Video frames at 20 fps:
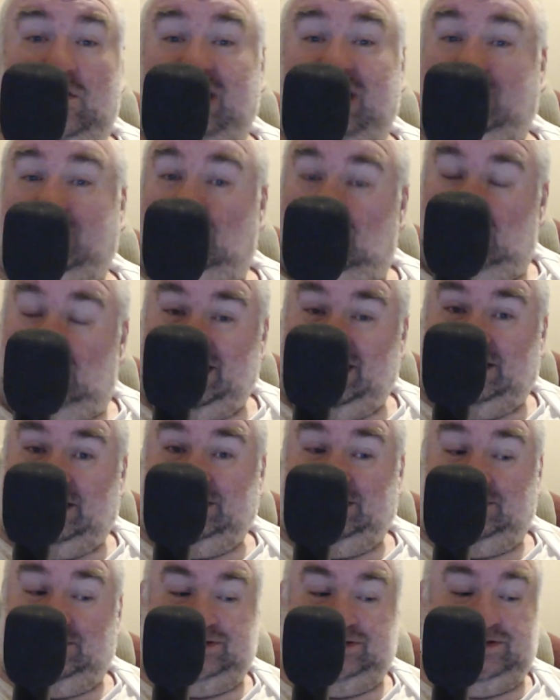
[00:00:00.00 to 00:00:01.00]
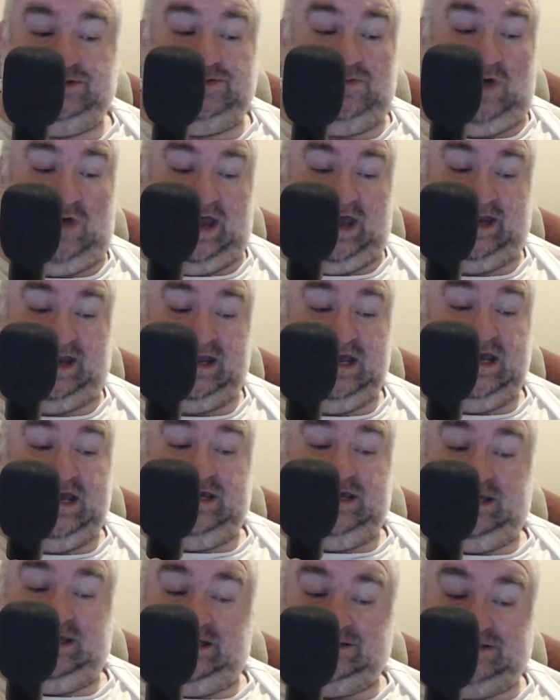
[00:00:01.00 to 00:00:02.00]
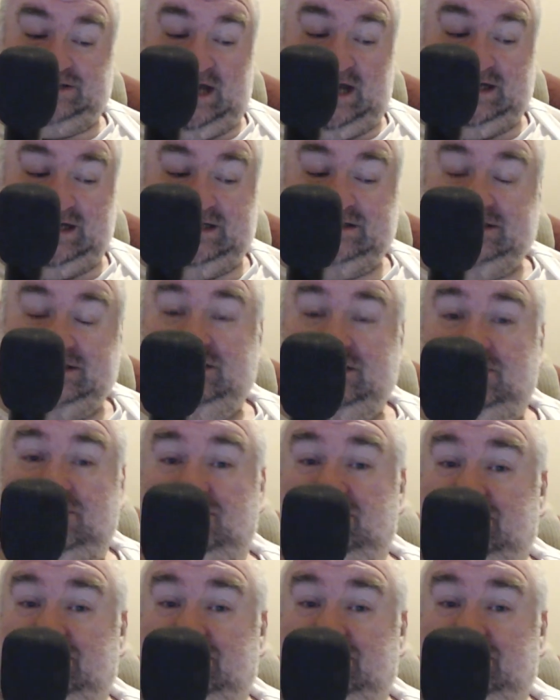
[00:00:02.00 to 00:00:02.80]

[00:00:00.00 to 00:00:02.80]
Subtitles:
I don't like Godot's UI. It's not easy to use.